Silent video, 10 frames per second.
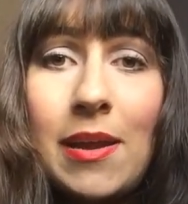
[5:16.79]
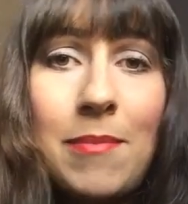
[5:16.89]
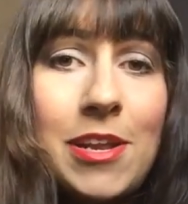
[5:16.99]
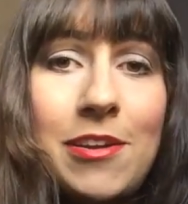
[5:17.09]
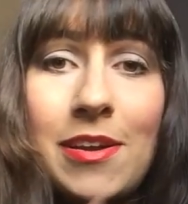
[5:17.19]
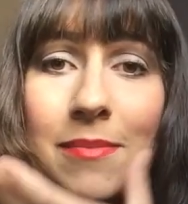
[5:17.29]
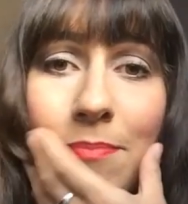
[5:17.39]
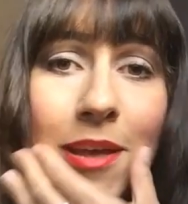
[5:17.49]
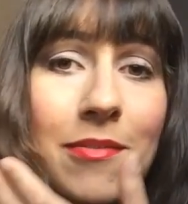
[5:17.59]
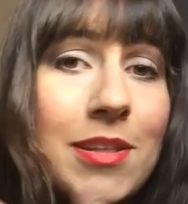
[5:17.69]
I mean, you can
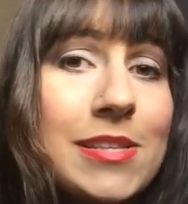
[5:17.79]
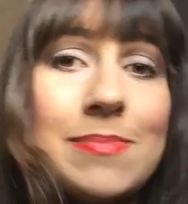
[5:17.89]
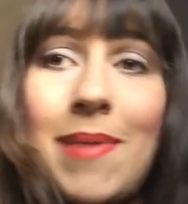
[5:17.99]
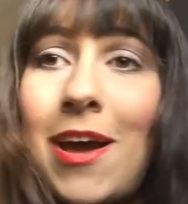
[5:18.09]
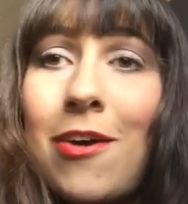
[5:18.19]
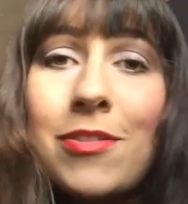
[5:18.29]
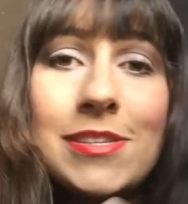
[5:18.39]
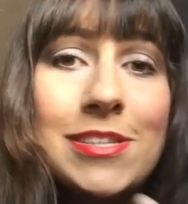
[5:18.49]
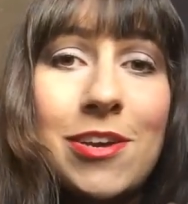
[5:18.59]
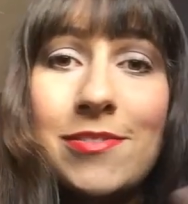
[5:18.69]
play with his mouth,
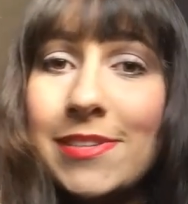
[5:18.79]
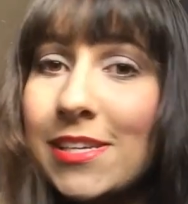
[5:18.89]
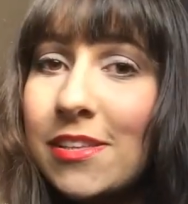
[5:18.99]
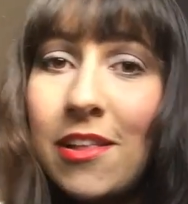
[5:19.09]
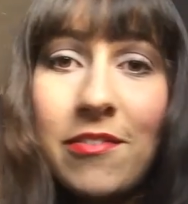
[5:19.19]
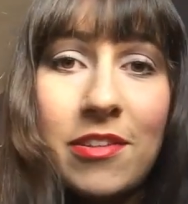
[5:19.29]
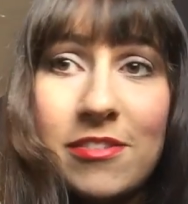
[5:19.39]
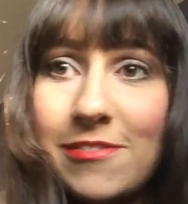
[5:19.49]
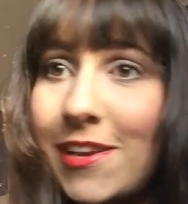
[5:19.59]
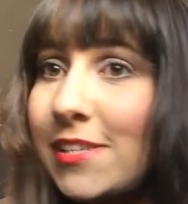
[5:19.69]
his nose, kiss all over
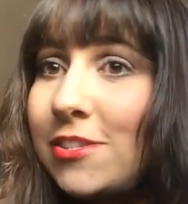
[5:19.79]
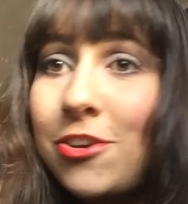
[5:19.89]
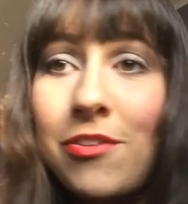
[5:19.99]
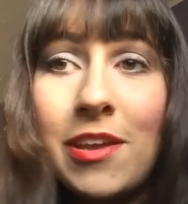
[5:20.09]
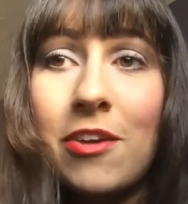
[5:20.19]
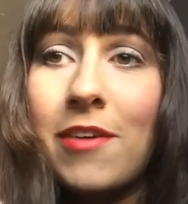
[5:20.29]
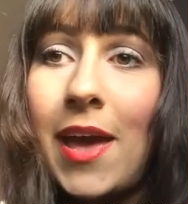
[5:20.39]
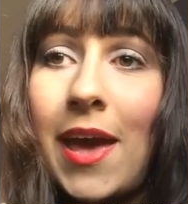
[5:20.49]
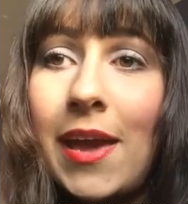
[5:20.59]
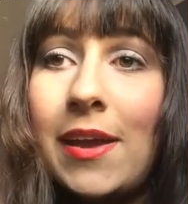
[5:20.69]
his face, totally
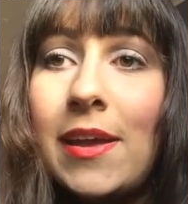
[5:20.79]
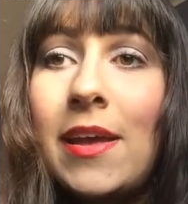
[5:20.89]
okay.